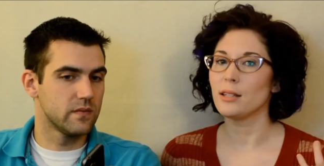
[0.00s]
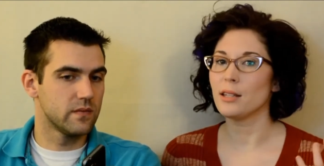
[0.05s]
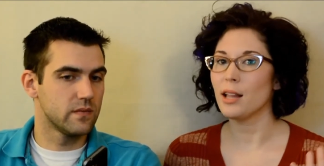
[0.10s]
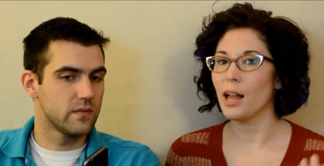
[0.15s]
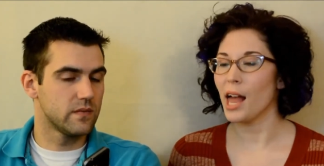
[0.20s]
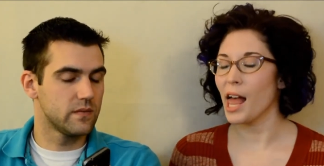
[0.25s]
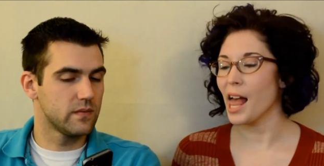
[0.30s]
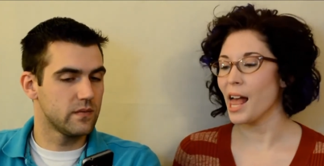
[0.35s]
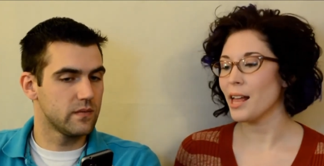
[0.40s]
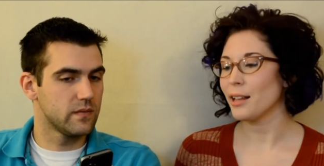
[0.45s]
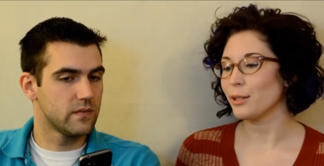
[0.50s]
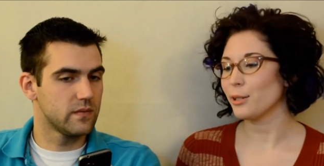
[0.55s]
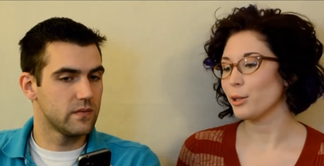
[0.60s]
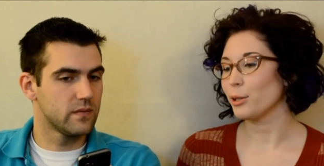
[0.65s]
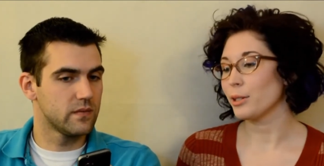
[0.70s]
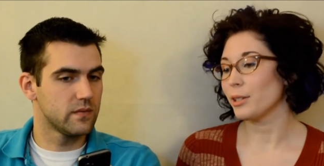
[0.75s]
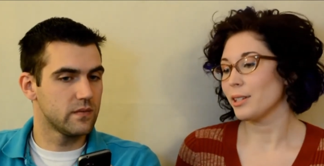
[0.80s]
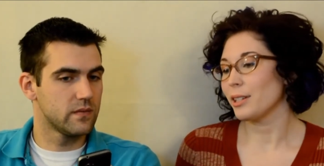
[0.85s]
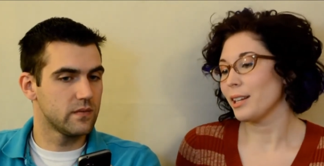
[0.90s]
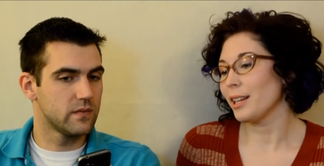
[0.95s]
Speaker 1: not
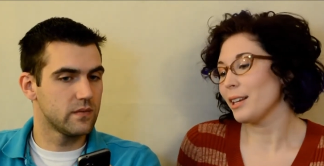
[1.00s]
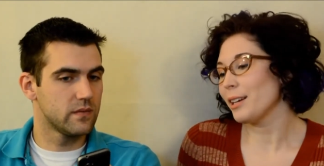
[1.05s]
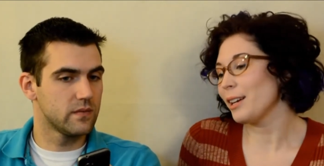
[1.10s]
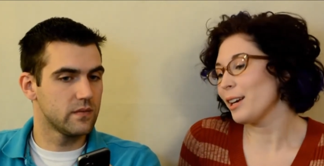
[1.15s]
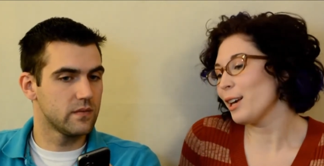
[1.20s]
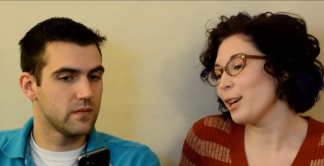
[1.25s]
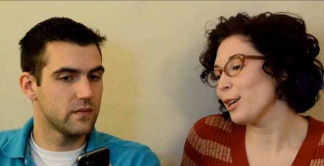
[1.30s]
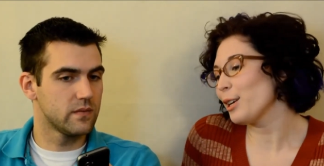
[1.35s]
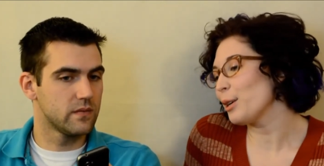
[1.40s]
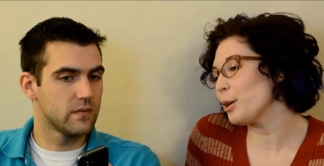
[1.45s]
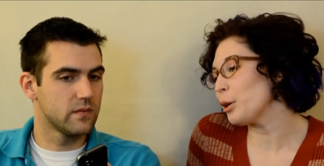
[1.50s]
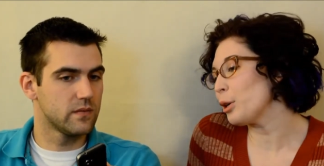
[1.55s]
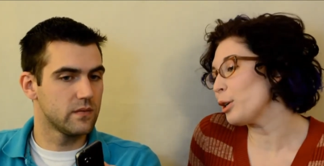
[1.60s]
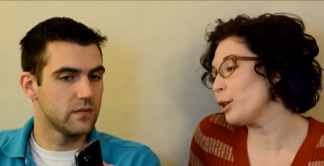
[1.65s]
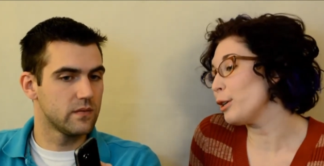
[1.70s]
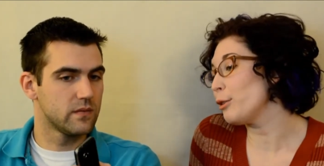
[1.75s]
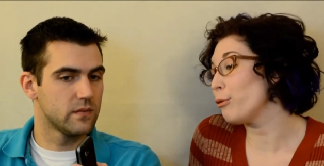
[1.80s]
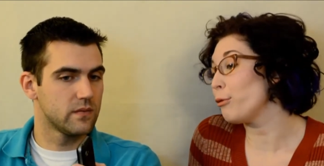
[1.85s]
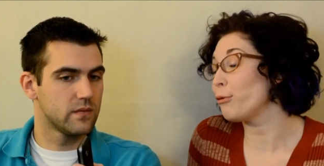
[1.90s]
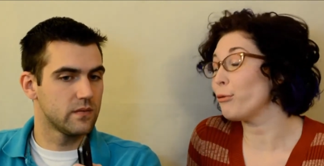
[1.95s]
a
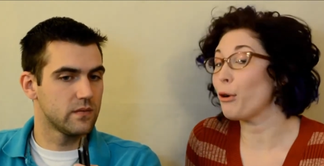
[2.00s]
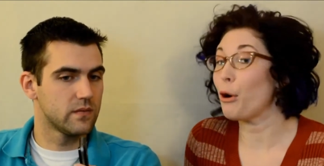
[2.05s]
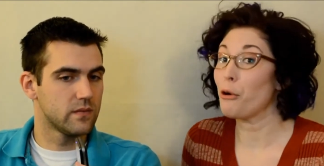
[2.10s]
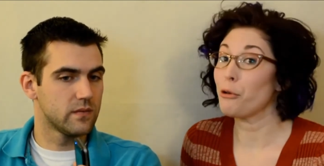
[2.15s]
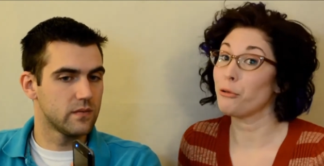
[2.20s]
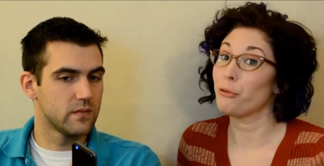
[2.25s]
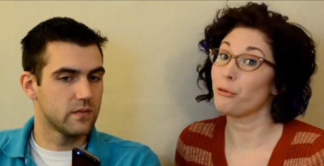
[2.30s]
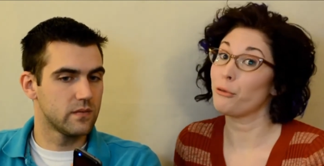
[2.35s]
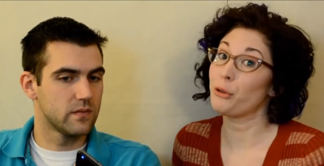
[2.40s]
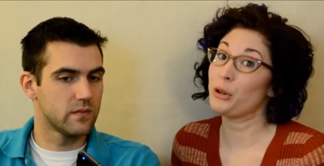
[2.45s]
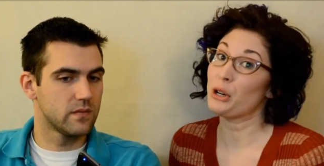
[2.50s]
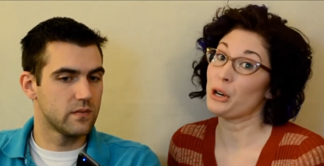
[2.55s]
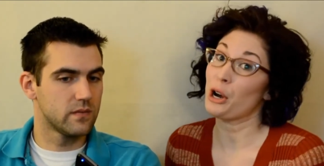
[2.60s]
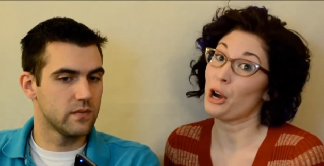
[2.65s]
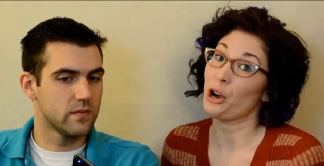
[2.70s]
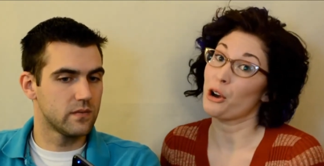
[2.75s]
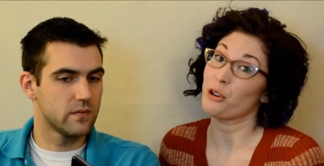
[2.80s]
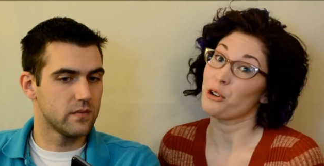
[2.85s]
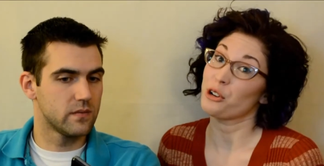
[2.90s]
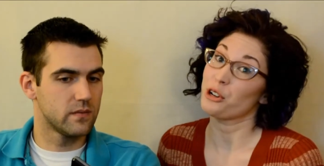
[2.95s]
good phone for
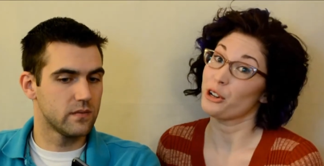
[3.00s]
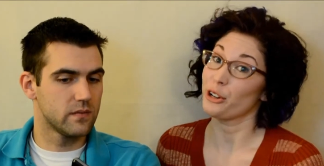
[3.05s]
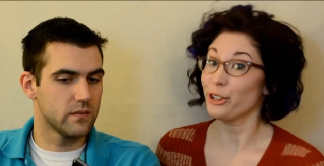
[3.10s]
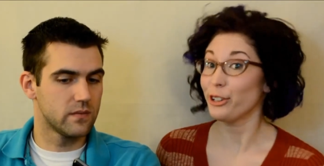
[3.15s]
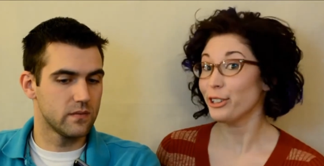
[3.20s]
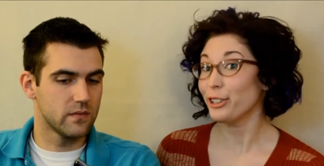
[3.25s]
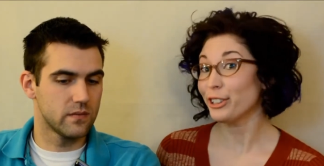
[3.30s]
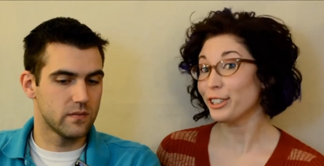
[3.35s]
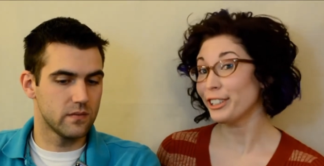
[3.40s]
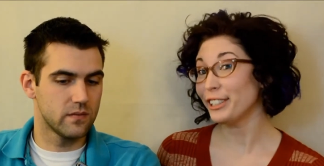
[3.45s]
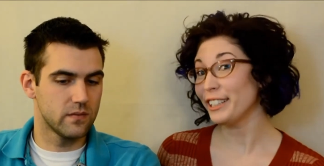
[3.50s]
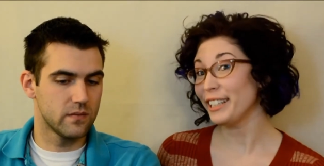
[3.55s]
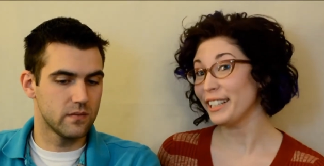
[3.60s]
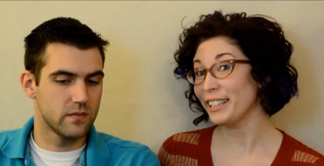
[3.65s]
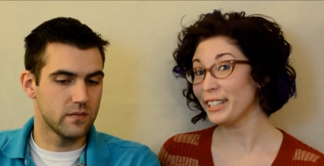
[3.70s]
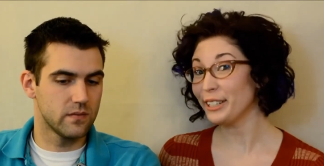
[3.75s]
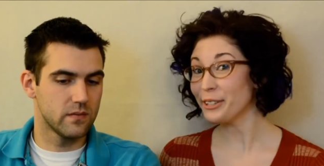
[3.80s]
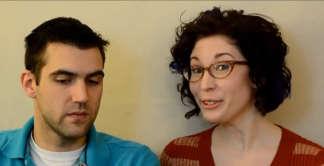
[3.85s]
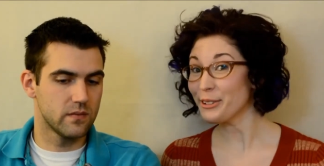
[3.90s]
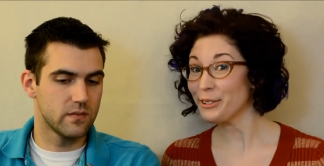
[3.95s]
a girl, you
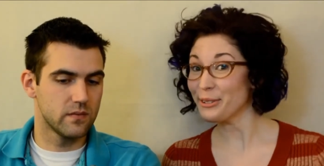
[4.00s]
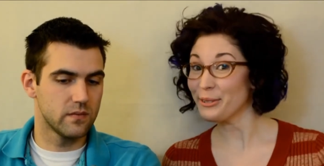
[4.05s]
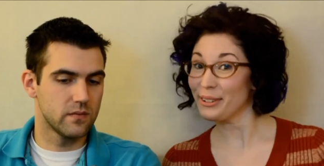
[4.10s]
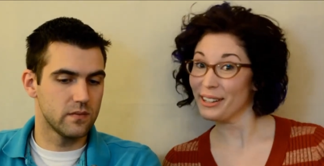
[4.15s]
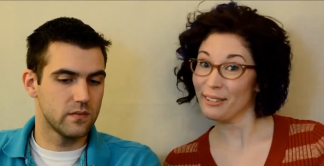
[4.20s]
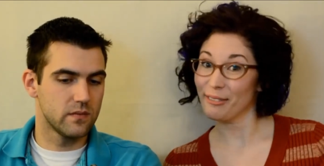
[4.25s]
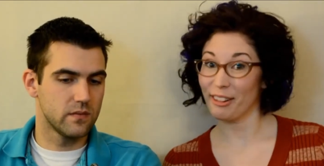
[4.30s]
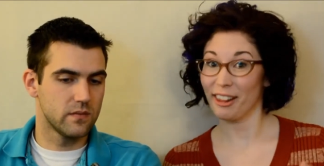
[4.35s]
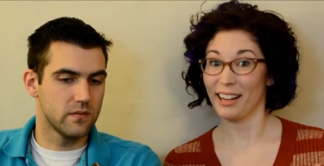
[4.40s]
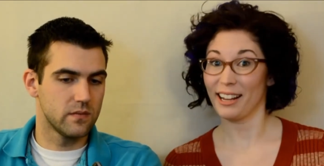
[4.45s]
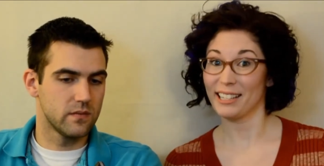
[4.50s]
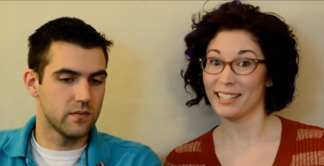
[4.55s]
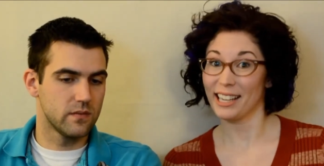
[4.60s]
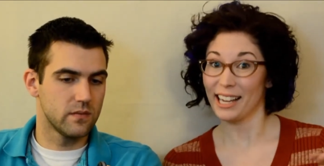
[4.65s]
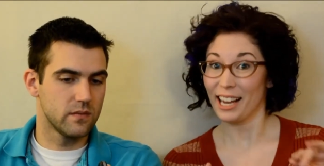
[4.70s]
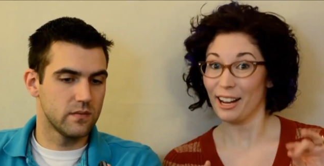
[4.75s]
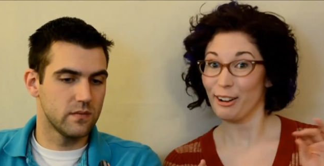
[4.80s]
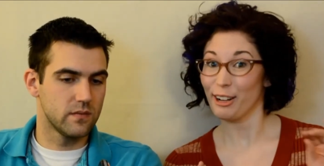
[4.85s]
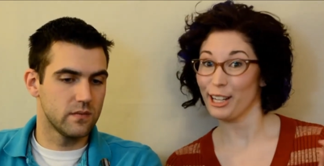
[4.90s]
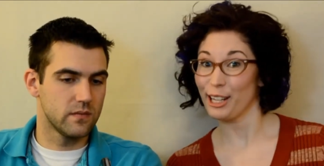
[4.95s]
know, we like to
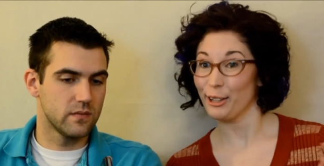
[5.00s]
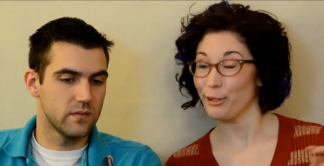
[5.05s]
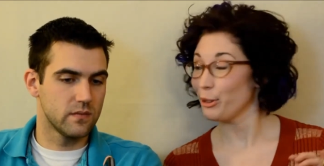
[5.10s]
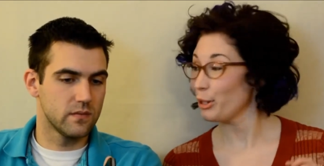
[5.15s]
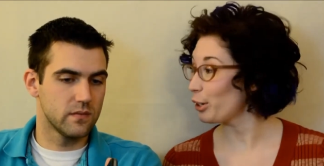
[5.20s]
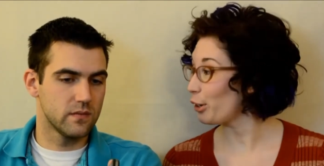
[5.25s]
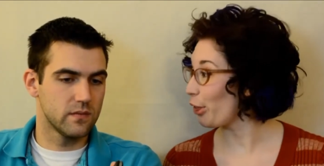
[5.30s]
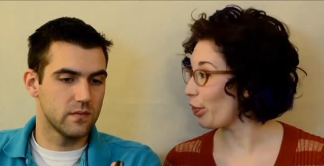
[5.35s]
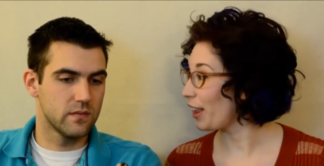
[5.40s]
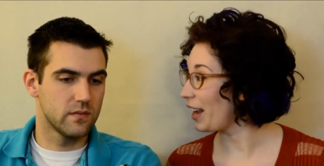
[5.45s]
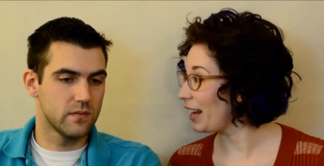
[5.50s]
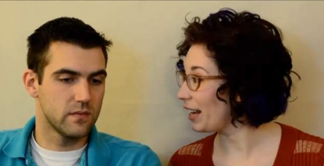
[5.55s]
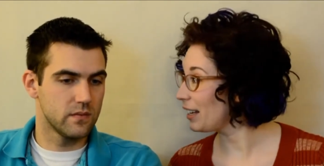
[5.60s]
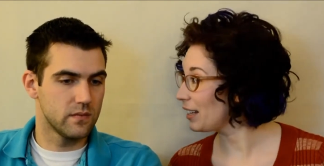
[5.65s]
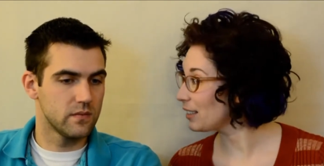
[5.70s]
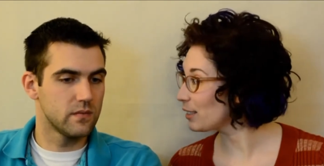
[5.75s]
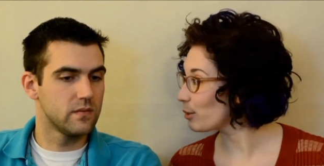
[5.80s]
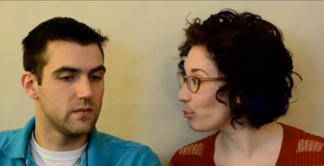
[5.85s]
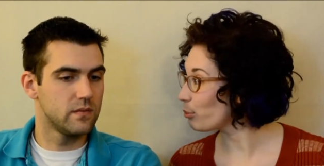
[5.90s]
carry cute little things.